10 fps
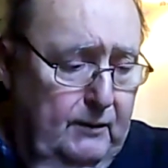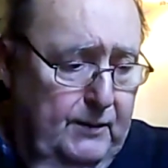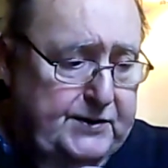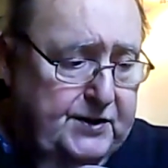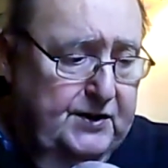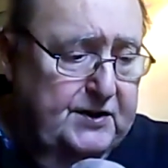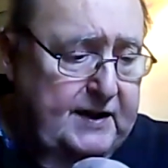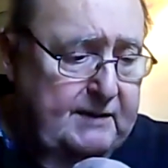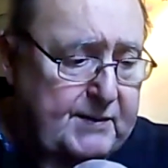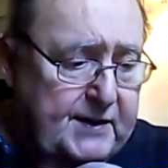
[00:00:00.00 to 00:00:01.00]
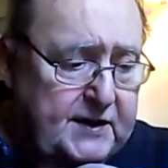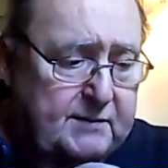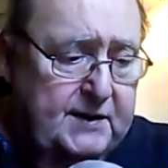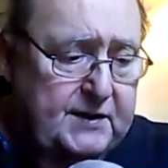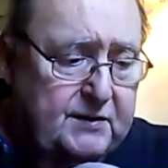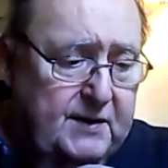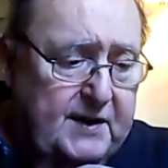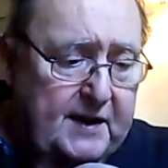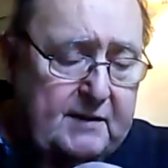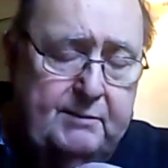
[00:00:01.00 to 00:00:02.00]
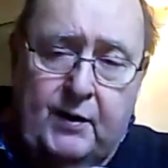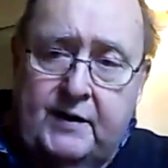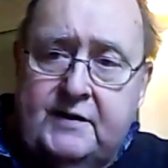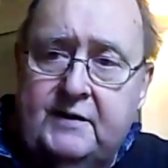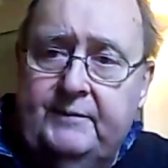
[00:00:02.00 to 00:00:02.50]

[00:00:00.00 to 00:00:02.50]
Which indeed brings me to another point.